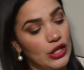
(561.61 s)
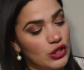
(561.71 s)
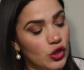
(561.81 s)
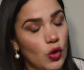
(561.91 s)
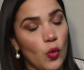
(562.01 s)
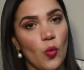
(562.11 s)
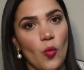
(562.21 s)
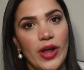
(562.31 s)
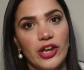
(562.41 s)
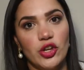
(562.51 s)
So
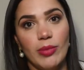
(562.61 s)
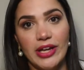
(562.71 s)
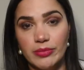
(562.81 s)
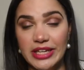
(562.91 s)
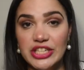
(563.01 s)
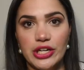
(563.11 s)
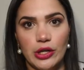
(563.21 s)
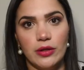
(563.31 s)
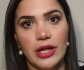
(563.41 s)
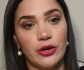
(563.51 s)
when you buy something in
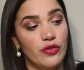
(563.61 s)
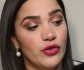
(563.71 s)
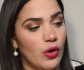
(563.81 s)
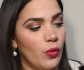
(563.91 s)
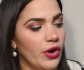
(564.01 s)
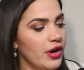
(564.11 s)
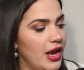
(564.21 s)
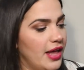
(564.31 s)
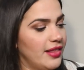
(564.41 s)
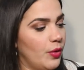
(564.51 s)
Chanel, I don't know if you're aware
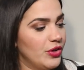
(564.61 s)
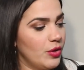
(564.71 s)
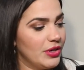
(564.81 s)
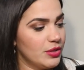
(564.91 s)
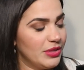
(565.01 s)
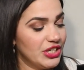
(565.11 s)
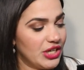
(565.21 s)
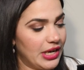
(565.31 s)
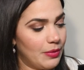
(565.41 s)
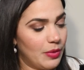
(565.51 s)
that when you open something in
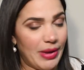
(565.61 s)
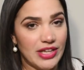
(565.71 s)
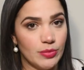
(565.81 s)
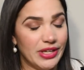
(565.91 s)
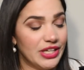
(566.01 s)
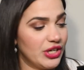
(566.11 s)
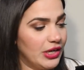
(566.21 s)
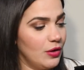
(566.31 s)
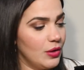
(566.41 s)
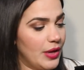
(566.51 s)
Chanel, buying something in
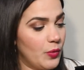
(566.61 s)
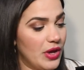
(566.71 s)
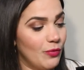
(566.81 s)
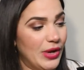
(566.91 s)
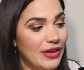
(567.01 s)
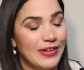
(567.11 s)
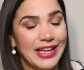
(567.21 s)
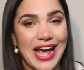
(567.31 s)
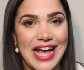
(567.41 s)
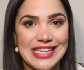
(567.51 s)
Chanel, if
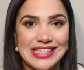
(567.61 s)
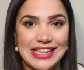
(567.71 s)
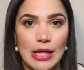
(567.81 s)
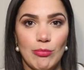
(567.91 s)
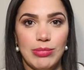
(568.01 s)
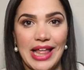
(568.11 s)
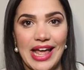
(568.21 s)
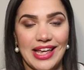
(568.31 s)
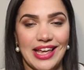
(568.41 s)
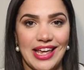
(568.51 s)
it has the
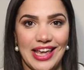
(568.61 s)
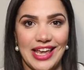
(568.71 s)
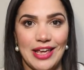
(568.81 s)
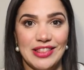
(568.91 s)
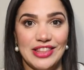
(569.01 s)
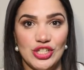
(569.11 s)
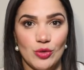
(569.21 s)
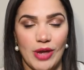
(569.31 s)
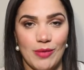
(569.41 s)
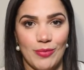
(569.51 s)
black tissue
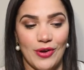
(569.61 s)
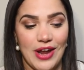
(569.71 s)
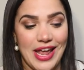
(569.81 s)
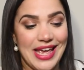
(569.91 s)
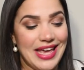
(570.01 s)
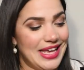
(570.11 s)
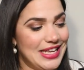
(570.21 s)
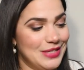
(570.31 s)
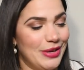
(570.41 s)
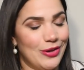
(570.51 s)
paper,
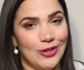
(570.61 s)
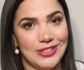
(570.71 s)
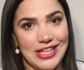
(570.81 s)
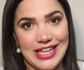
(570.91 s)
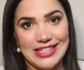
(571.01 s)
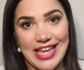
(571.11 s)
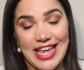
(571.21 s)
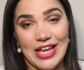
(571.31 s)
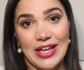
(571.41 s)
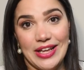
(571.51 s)
is because it's
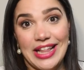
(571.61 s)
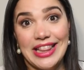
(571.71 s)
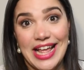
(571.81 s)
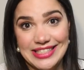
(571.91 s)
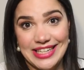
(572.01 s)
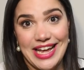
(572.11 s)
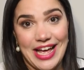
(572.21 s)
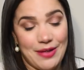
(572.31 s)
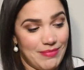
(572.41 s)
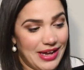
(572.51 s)
a classic
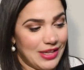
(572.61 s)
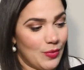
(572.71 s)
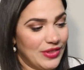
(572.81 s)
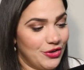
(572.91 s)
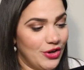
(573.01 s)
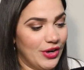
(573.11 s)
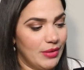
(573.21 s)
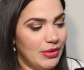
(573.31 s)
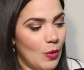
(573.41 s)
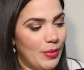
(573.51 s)
handbag, the one that you're
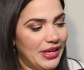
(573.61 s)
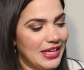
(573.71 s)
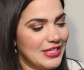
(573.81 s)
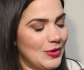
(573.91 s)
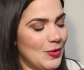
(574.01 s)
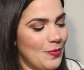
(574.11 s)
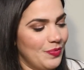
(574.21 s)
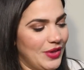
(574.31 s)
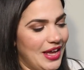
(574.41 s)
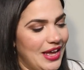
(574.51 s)
gonna be opening. So
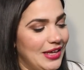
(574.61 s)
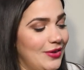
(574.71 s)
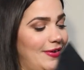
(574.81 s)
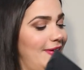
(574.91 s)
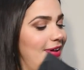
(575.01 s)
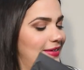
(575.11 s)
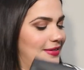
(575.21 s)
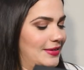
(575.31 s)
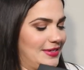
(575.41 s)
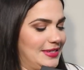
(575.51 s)
here it is.
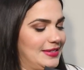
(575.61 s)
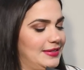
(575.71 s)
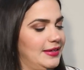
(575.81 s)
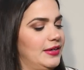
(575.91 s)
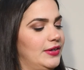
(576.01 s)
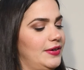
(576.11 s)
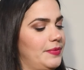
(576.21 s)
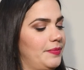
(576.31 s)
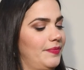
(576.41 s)
There's the sticker.